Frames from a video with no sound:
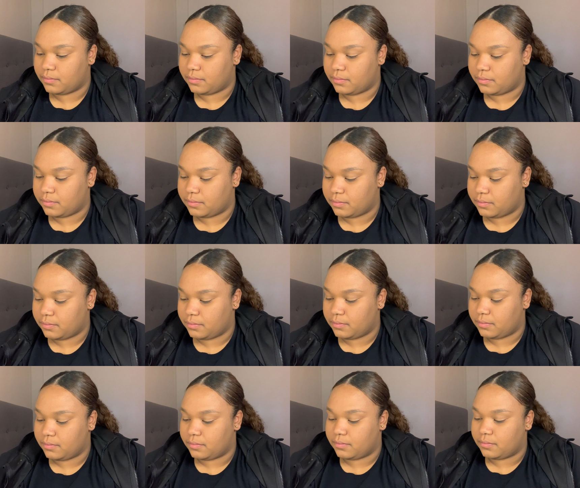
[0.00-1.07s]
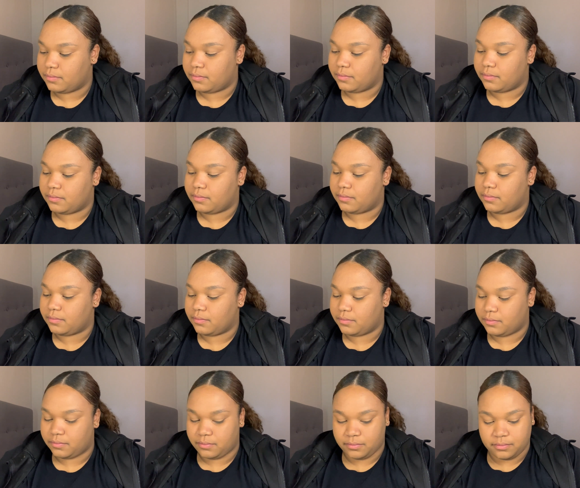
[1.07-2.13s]

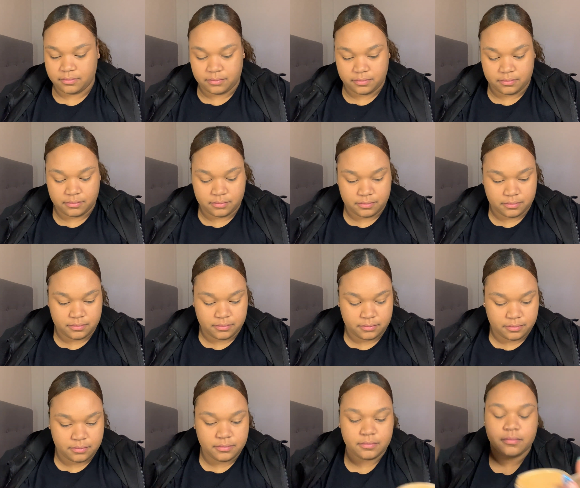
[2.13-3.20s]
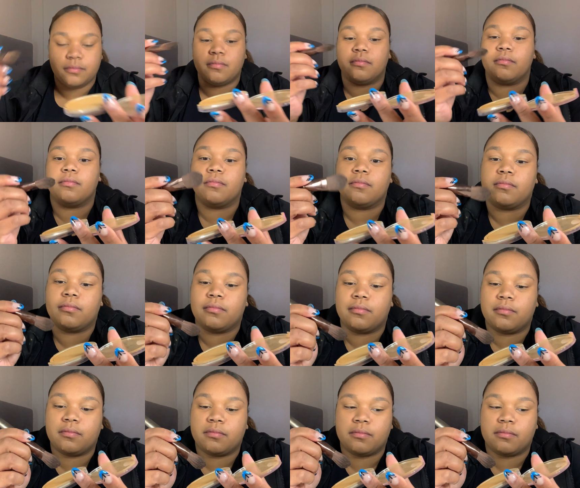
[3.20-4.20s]
(no one is talking)